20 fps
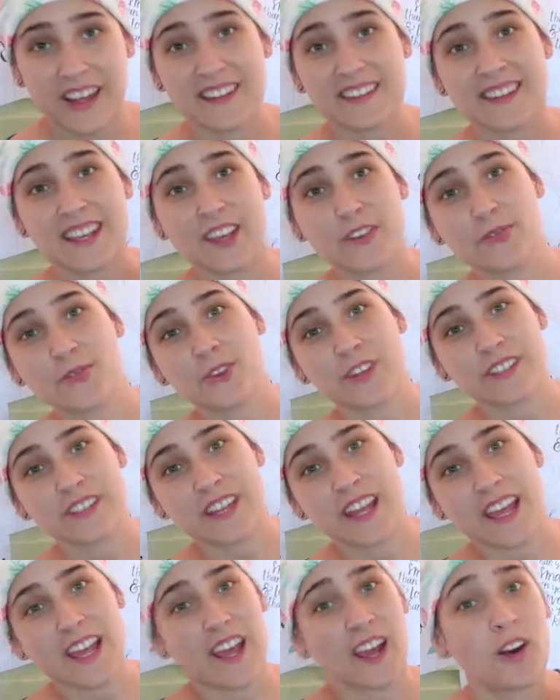that's it for
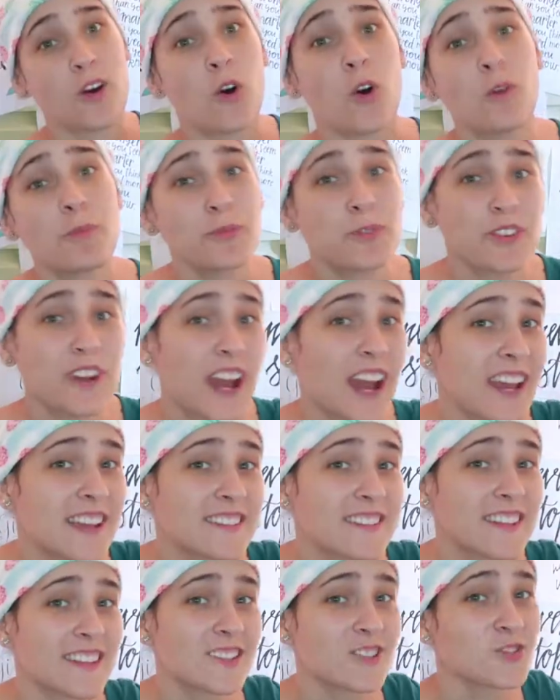today. I hope you
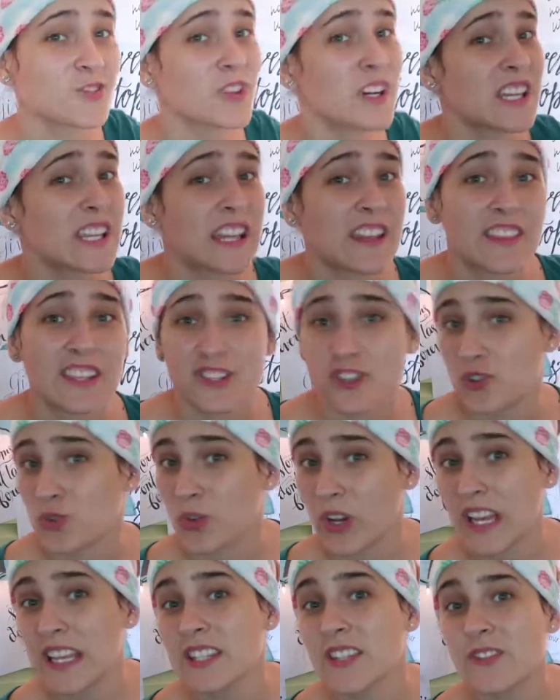guys enjoyed the
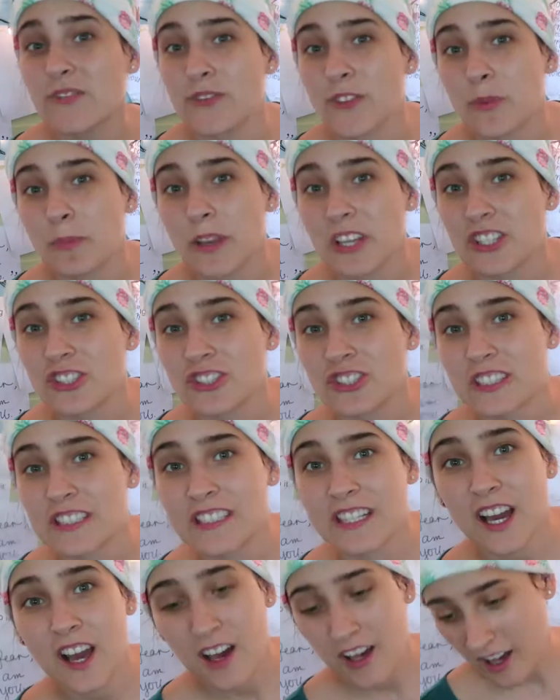
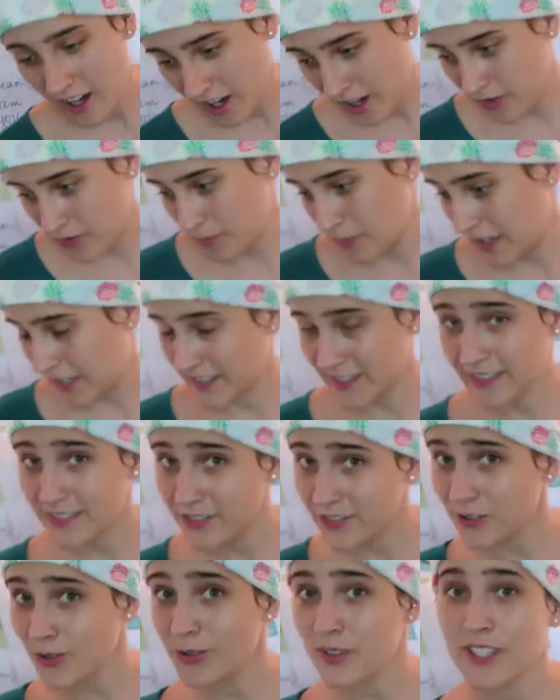transformation of my
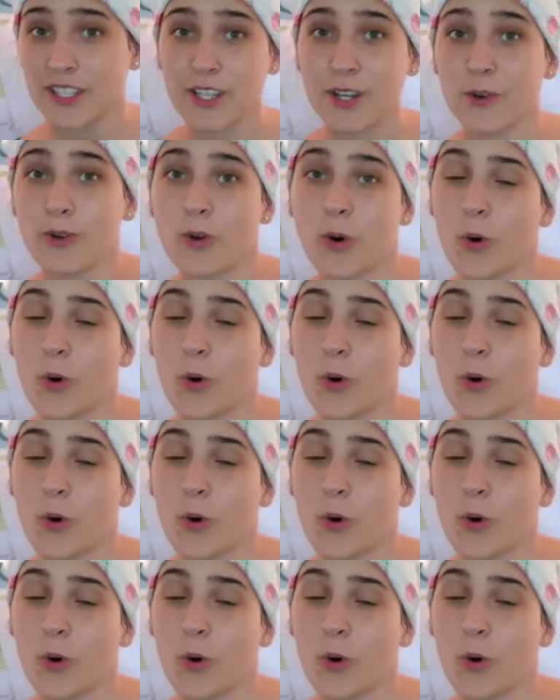studio